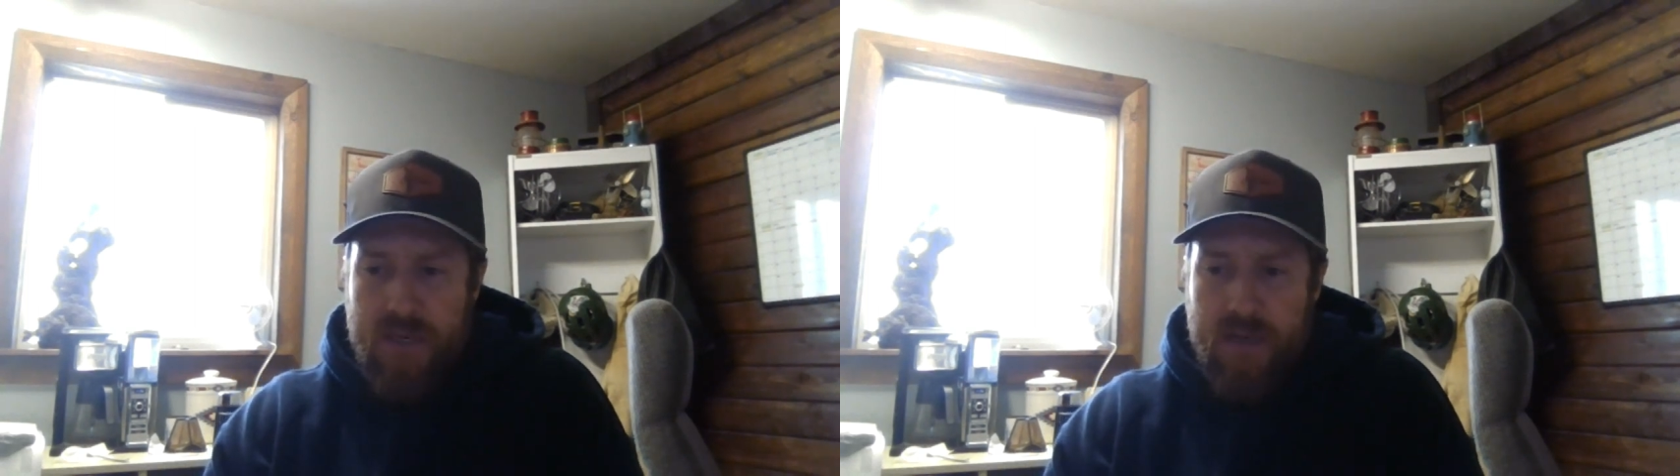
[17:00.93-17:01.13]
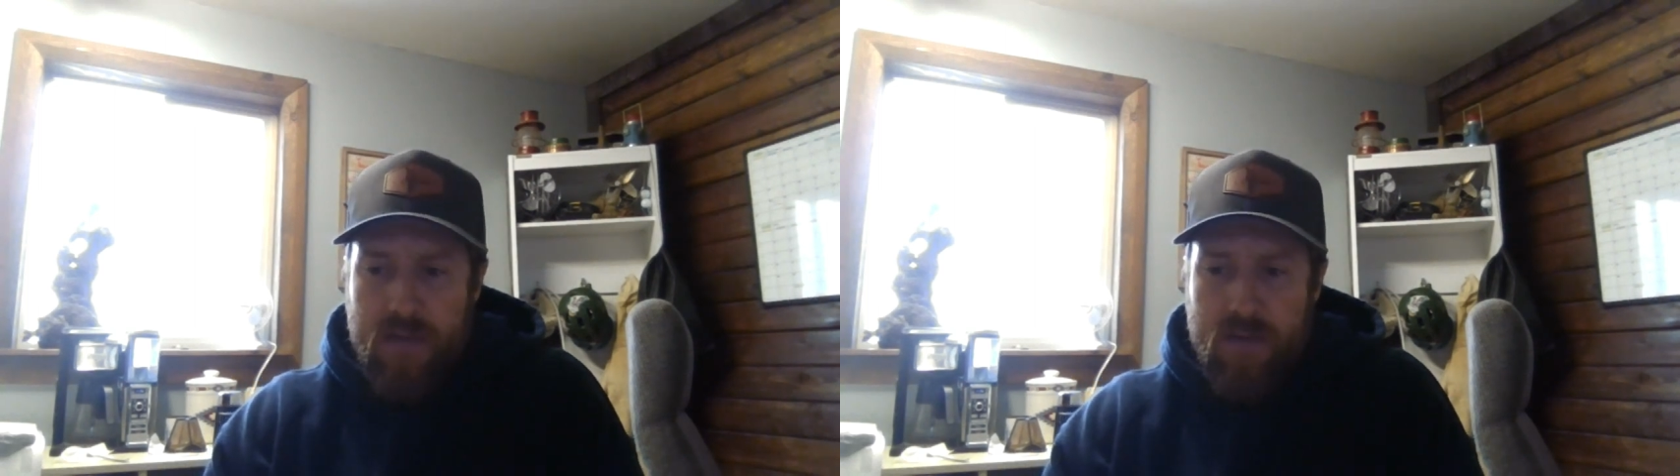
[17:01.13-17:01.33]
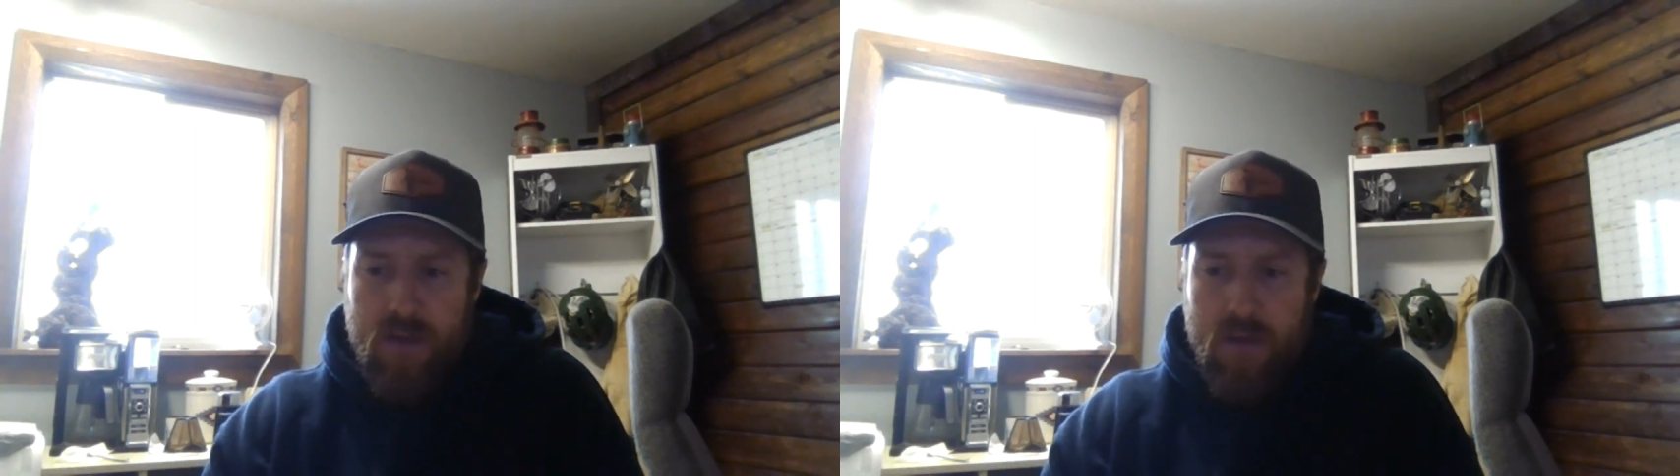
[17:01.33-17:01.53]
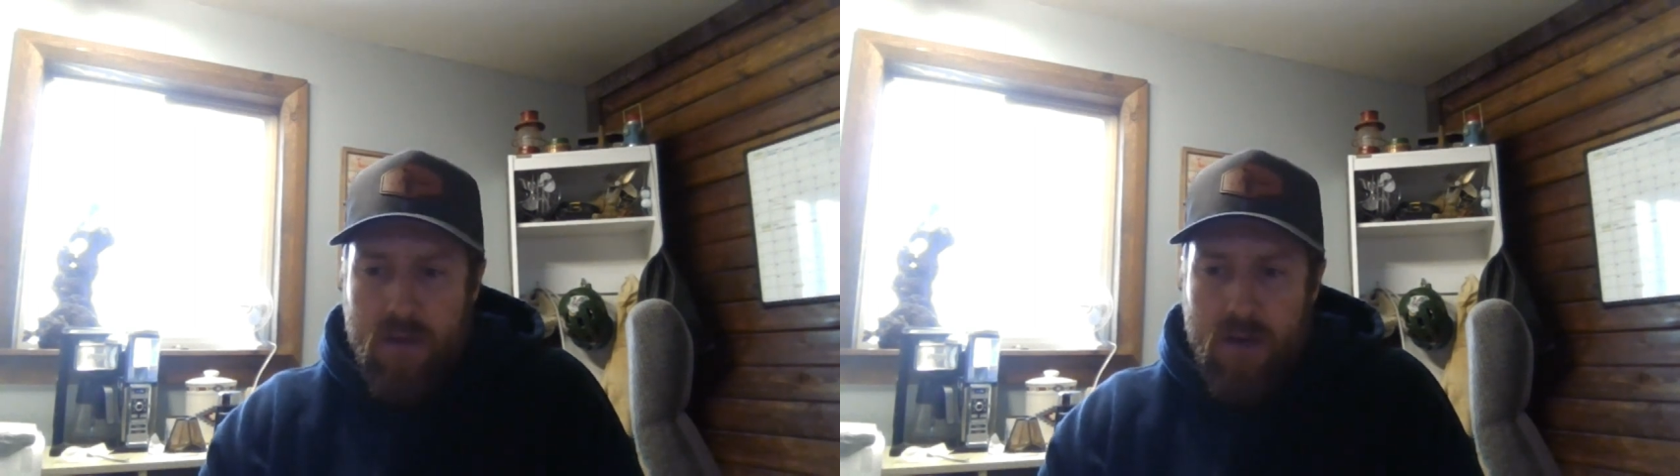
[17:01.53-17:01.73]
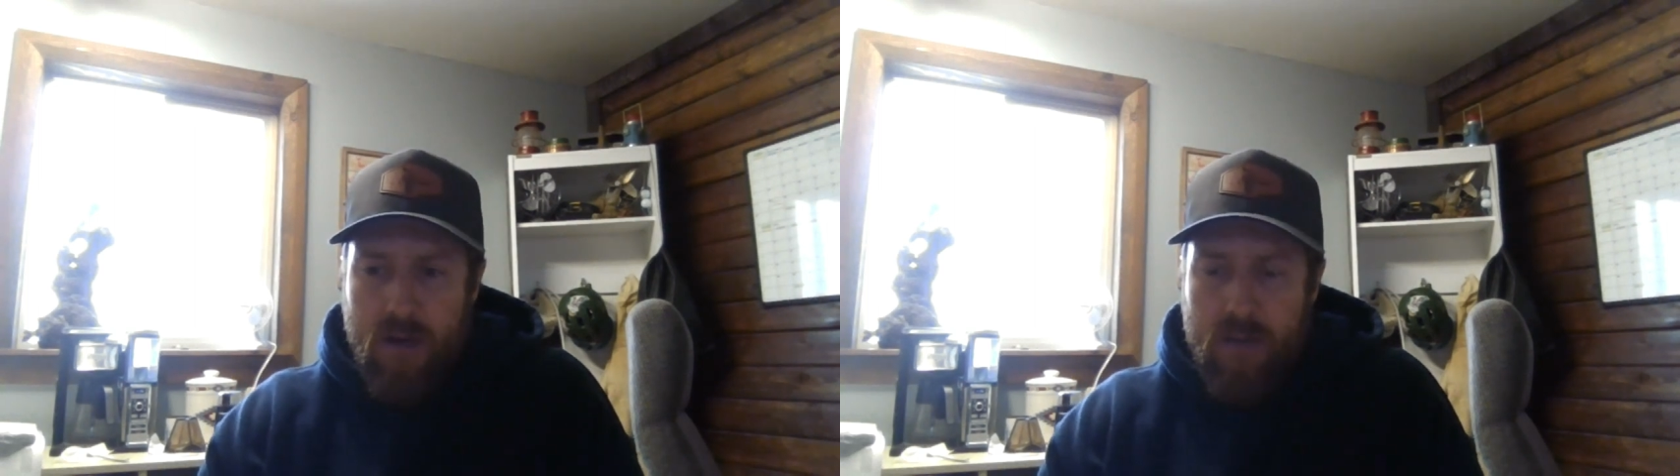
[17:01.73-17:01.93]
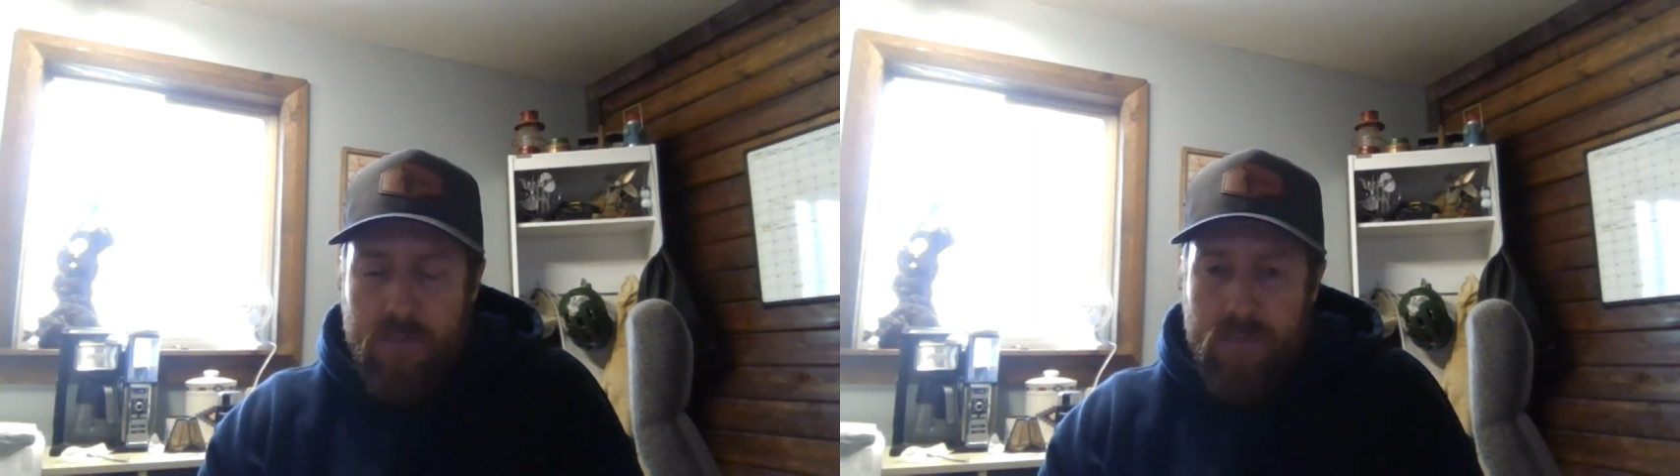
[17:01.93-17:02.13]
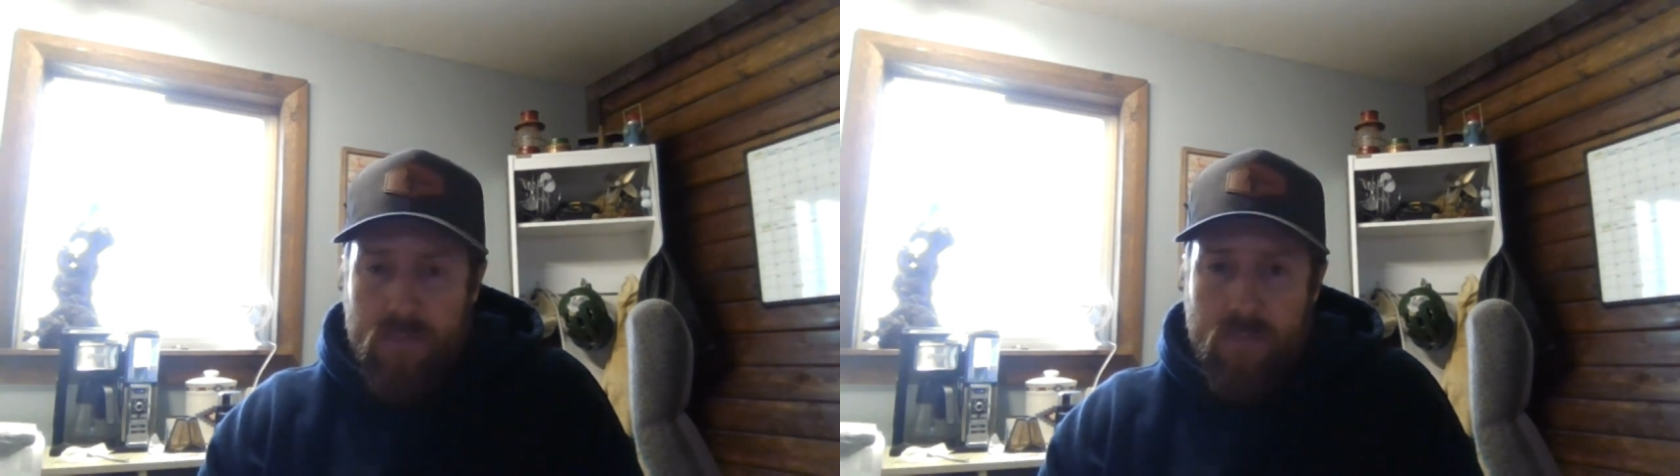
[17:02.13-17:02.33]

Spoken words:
and